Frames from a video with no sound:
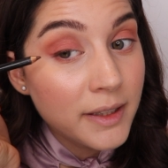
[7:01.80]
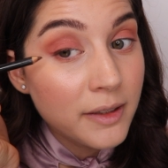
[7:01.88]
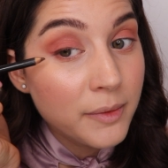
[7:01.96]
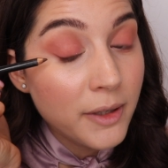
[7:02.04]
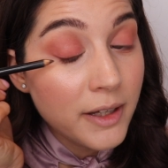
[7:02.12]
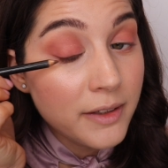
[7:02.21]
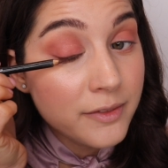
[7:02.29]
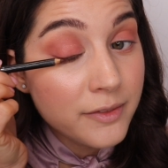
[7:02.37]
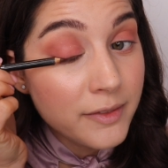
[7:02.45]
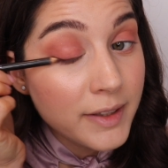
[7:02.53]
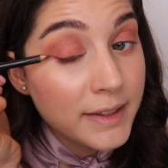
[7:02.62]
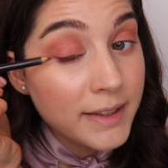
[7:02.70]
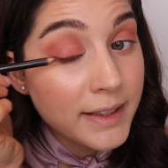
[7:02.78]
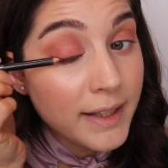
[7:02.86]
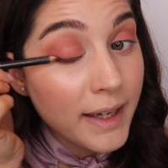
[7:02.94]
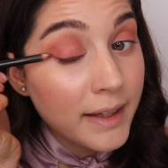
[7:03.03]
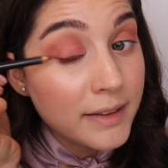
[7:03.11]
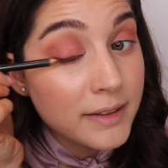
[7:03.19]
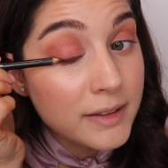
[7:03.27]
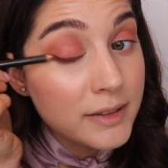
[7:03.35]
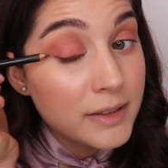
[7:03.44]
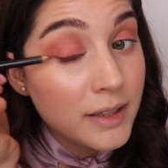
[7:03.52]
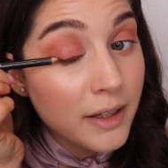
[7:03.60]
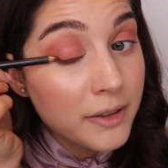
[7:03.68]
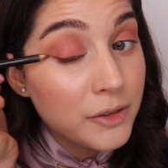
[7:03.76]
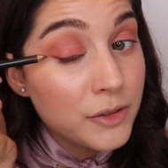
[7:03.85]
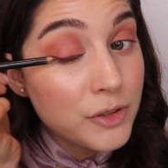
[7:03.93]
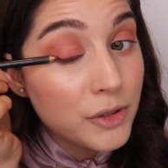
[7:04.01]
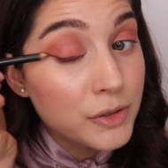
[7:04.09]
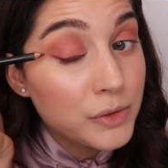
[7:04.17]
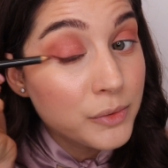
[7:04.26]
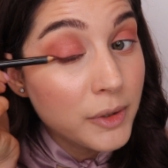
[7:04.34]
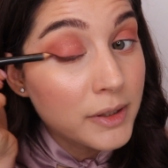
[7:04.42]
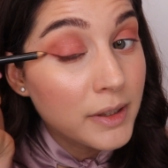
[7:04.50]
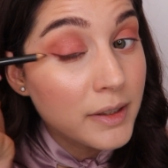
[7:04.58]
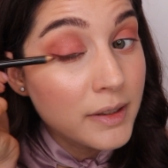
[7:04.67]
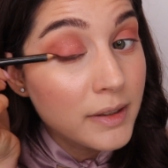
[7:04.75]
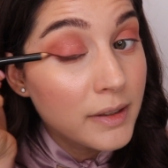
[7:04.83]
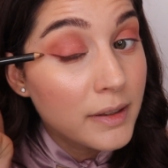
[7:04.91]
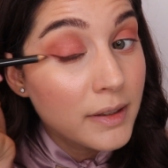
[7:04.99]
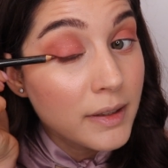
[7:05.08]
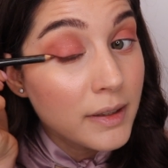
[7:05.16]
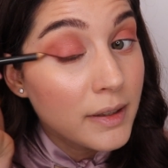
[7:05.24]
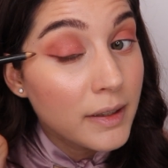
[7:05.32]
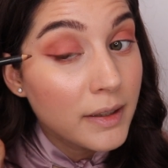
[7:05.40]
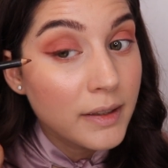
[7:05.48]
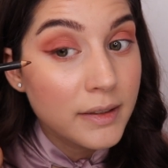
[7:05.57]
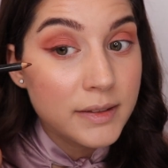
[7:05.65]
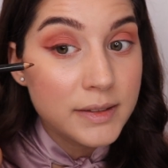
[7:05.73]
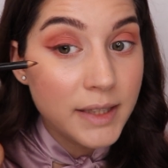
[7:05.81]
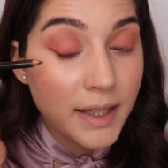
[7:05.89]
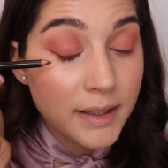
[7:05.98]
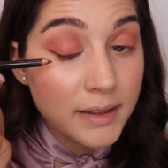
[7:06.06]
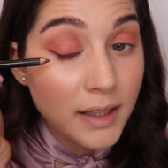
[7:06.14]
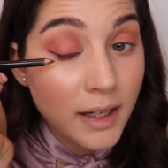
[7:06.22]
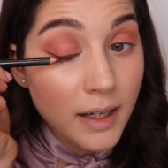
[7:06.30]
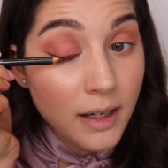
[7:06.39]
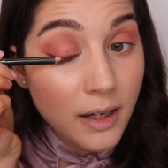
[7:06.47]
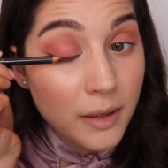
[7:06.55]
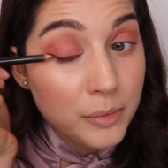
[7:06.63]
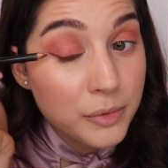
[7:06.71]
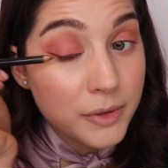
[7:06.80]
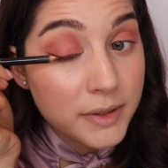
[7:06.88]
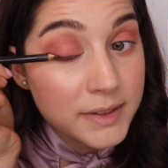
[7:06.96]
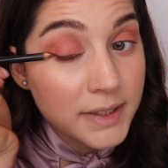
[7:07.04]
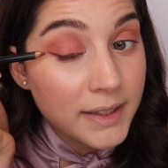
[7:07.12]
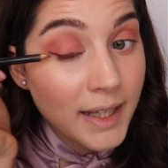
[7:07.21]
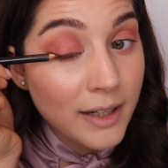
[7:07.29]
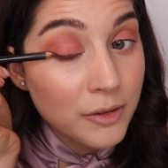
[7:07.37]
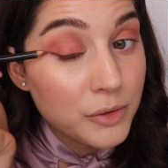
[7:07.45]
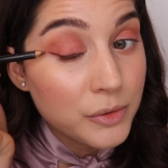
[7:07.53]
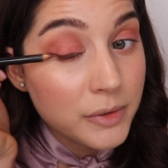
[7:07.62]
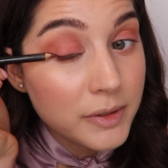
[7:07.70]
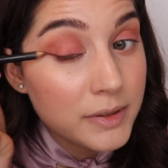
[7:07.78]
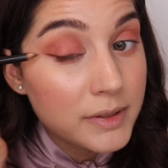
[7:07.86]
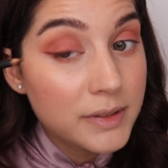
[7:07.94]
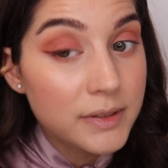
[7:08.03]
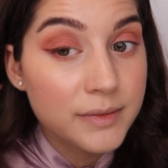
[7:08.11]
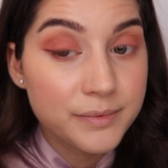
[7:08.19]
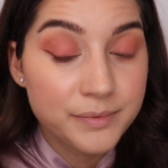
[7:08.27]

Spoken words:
arrive in the end, you just want to take that upwards and outwards.